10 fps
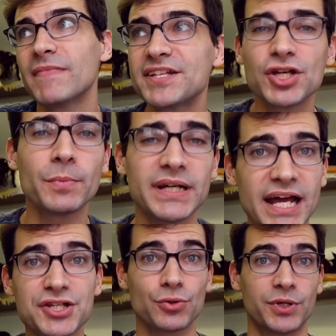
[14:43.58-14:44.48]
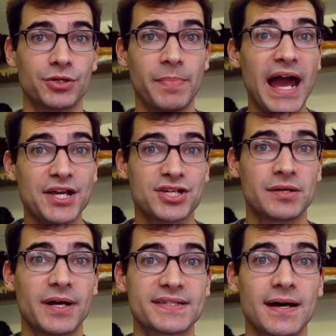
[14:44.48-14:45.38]
It's human nature. When you're
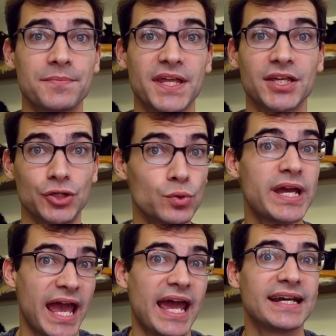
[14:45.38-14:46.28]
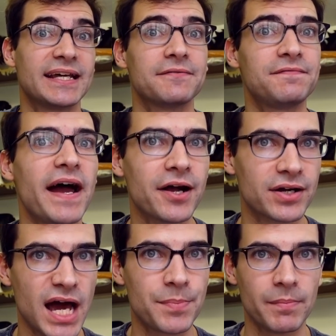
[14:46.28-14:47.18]
passionate about something, you can get
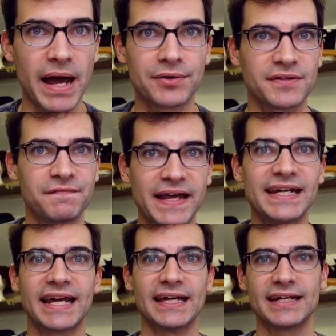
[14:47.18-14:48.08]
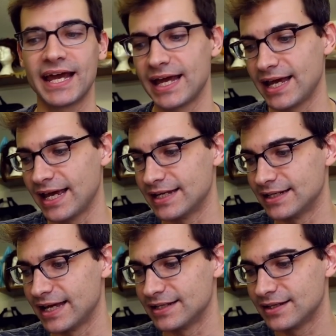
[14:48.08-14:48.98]
fired up about defending it
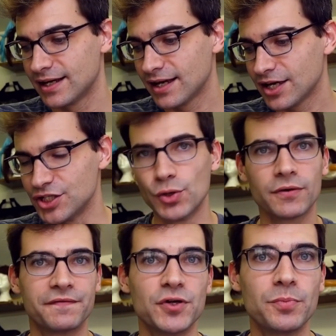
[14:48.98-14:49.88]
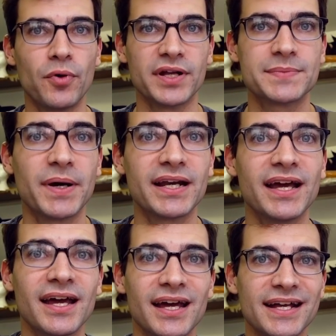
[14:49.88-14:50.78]
and your viewpoints. But
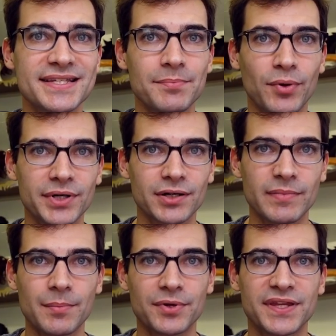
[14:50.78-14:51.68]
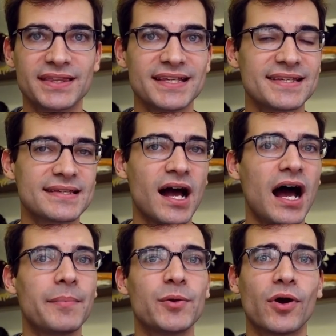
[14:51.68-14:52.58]
it's important to remember that this is a
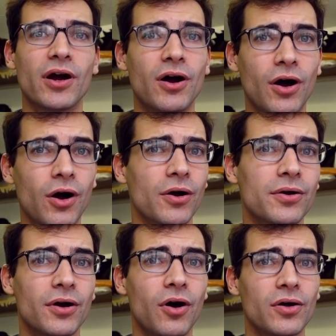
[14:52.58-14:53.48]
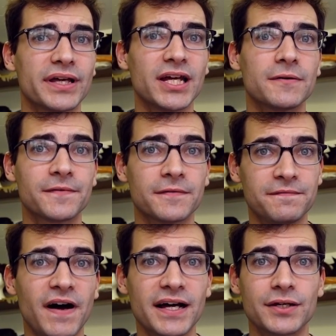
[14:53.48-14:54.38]
hobby. We are all here for
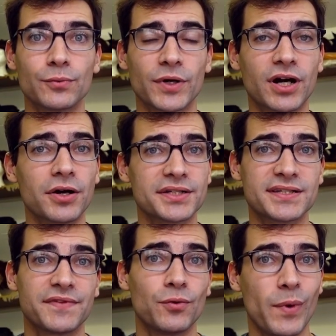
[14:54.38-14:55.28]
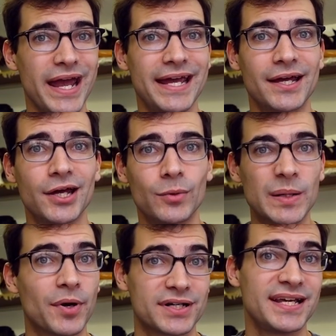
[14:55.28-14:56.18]
fun, regardless of the way
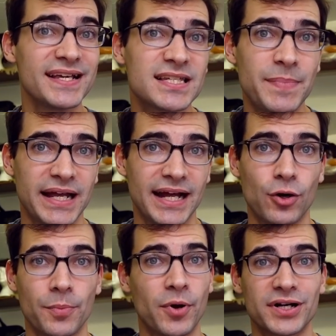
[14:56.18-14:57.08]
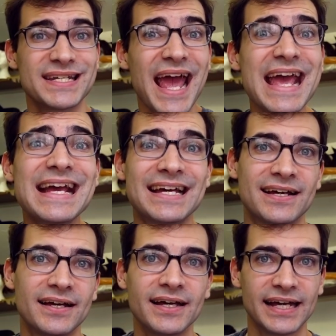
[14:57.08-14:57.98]
we participate or
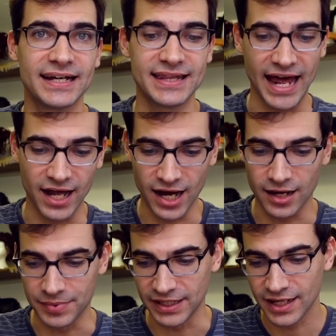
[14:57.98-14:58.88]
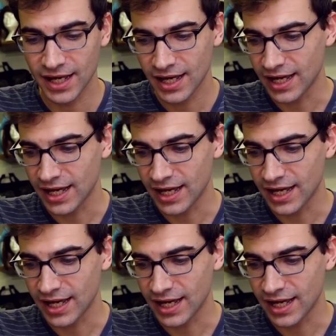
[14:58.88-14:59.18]
partake in that hobby.